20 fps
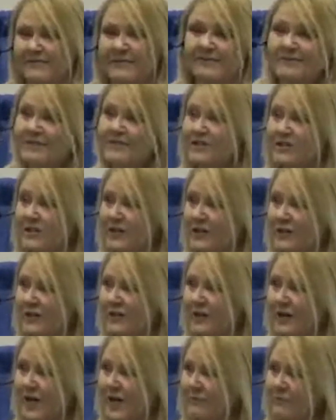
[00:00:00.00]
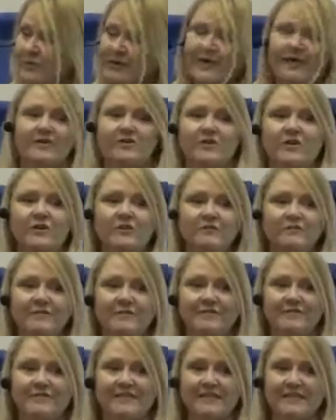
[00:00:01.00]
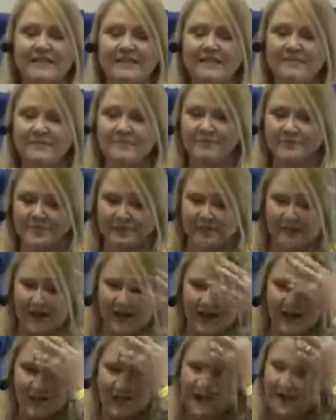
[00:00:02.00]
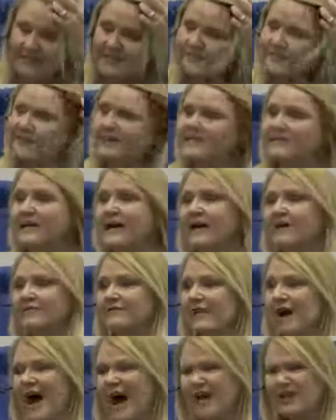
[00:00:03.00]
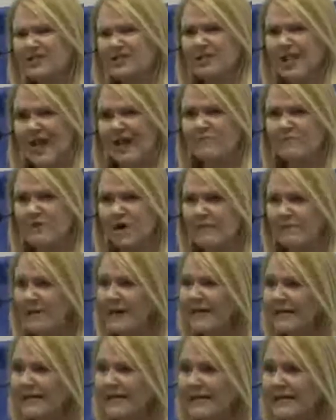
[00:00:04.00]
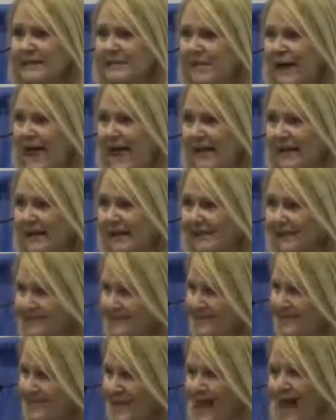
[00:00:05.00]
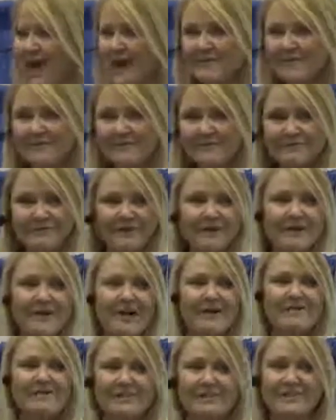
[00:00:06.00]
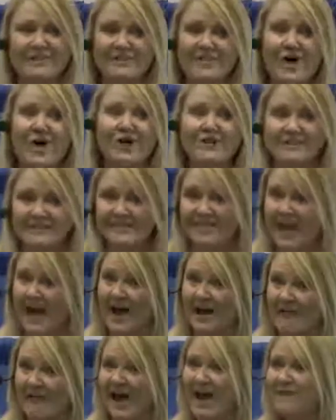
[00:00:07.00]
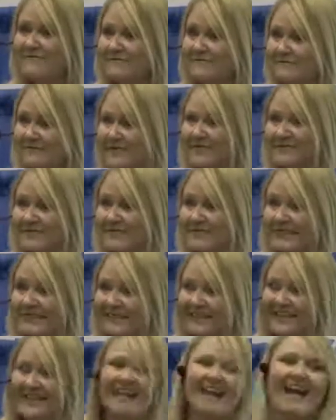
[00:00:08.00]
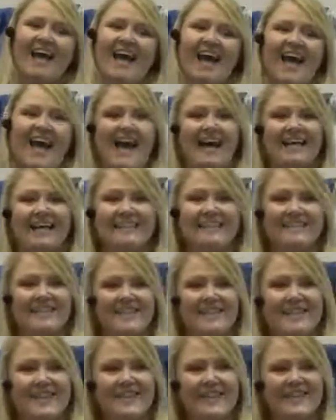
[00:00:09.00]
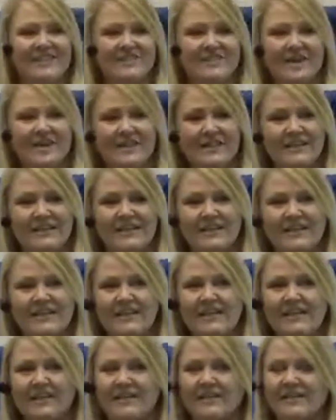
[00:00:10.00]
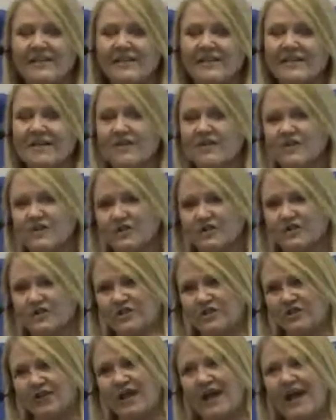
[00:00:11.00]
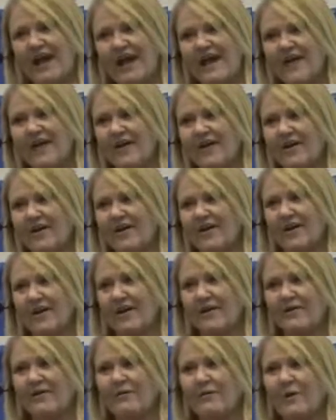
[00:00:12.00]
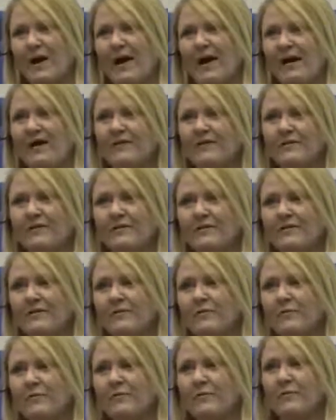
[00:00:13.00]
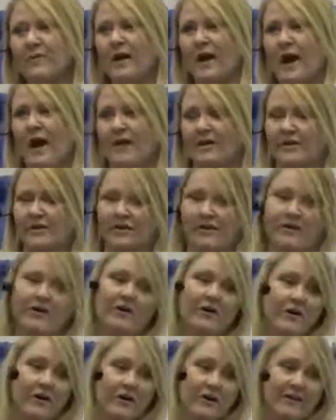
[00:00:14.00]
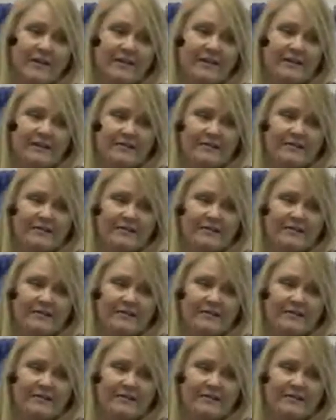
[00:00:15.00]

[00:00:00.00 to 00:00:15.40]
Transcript: 52, and when I turned 50, I thought to myself, I should have more money in the bank. I'm a full-out adult now. I'm 50. And then I started thinking, should I? Well, I could